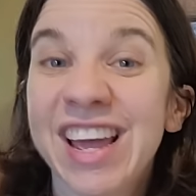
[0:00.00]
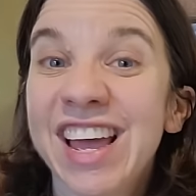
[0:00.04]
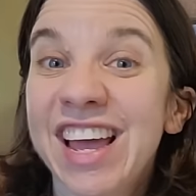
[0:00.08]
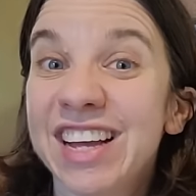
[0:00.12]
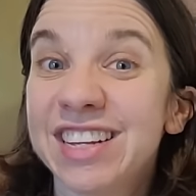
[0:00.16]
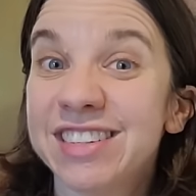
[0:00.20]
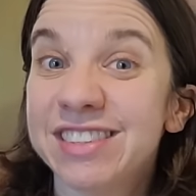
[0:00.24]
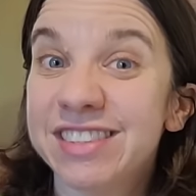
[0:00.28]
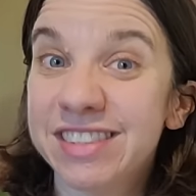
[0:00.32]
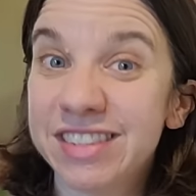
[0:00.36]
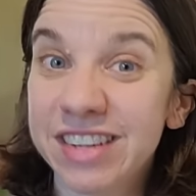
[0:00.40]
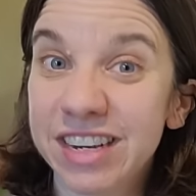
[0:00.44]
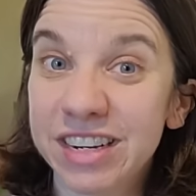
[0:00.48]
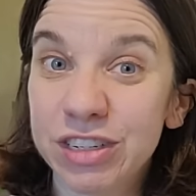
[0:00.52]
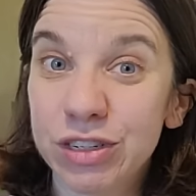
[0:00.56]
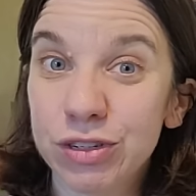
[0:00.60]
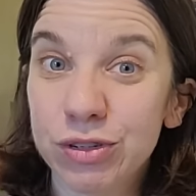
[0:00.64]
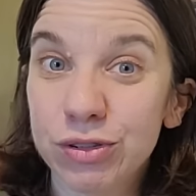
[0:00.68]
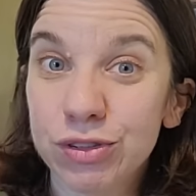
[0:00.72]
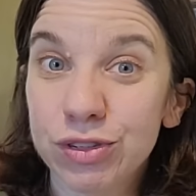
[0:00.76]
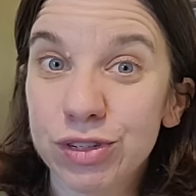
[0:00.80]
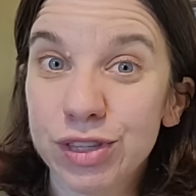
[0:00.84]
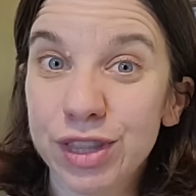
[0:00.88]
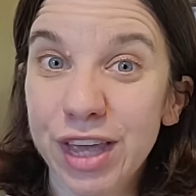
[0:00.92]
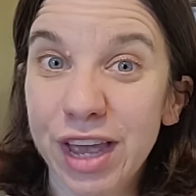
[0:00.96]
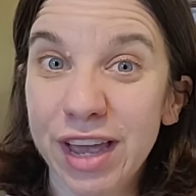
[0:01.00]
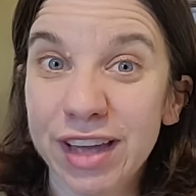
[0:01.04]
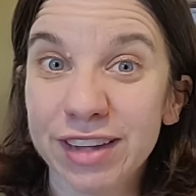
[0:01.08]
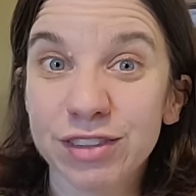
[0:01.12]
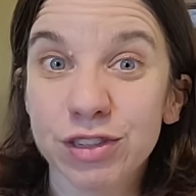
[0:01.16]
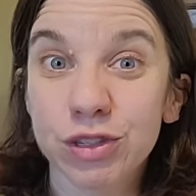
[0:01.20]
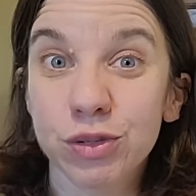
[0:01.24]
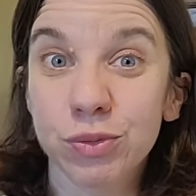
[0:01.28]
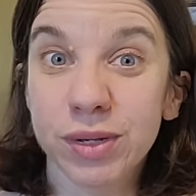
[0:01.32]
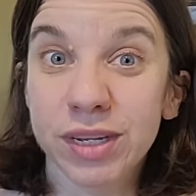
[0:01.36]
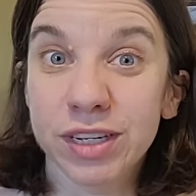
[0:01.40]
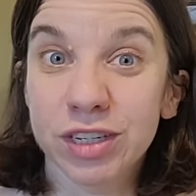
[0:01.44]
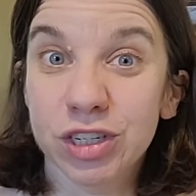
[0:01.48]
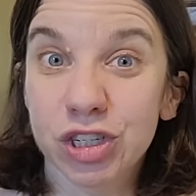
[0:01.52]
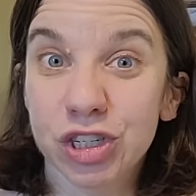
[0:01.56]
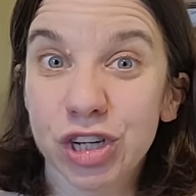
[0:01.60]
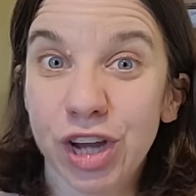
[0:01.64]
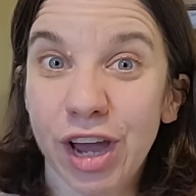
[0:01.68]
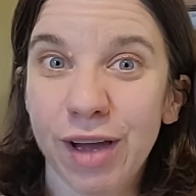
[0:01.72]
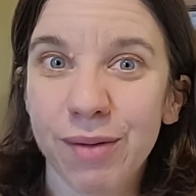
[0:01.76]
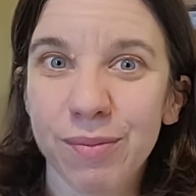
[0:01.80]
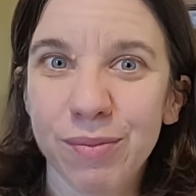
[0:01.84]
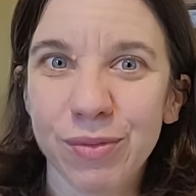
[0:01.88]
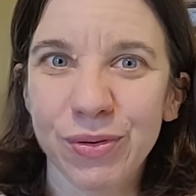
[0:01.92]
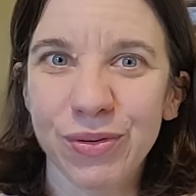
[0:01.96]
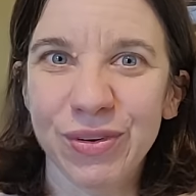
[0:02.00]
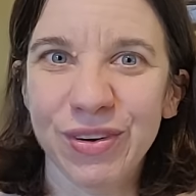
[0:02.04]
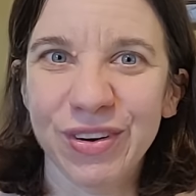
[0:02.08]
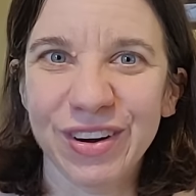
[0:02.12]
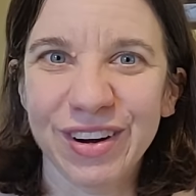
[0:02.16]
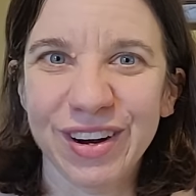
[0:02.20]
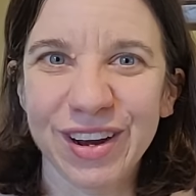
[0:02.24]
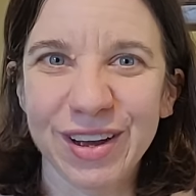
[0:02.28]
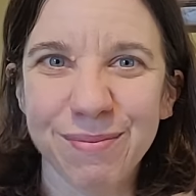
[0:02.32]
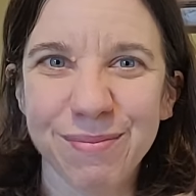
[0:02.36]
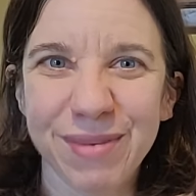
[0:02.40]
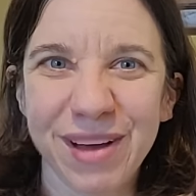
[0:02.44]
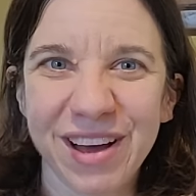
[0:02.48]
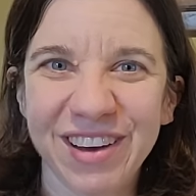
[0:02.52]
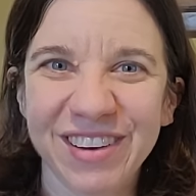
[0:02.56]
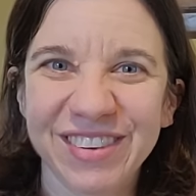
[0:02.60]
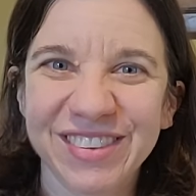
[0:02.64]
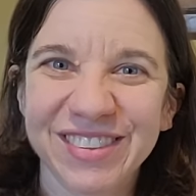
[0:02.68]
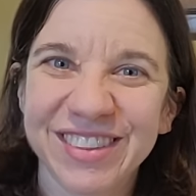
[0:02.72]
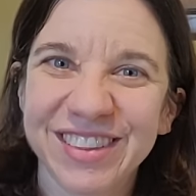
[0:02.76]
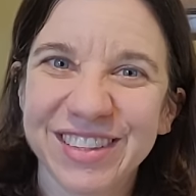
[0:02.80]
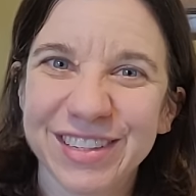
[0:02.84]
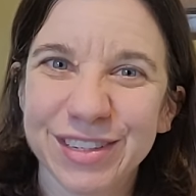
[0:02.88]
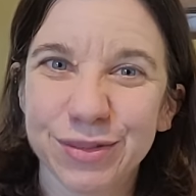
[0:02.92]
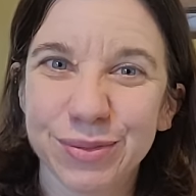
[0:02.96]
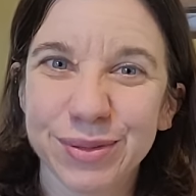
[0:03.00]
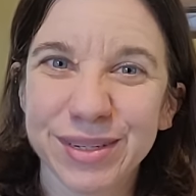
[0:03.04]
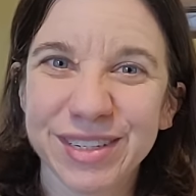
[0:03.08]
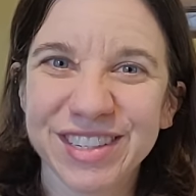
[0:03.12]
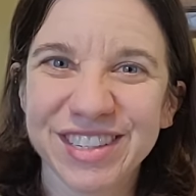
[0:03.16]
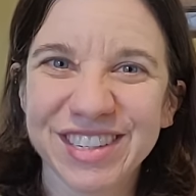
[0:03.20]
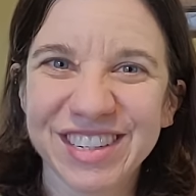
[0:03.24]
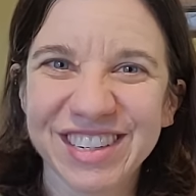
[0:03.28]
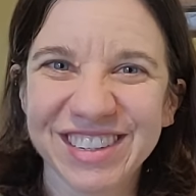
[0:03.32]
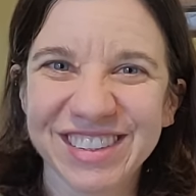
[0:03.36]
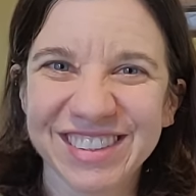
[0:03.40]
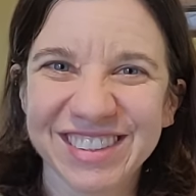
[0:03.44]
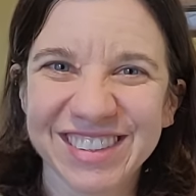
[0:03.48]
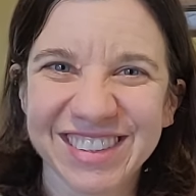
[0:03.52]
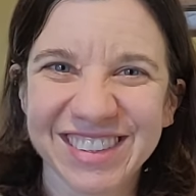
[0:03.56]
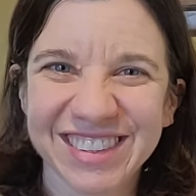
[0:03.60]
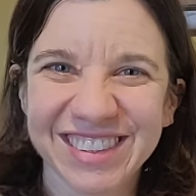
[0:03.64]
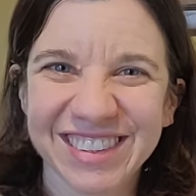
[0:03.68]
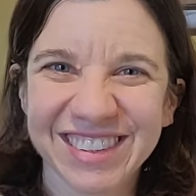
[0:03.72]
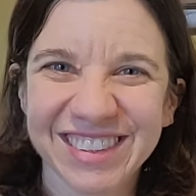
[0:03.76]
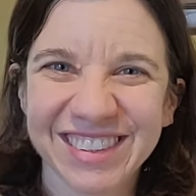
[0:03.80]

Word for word: And stay tuned to the end so we can chat more about this week's deals.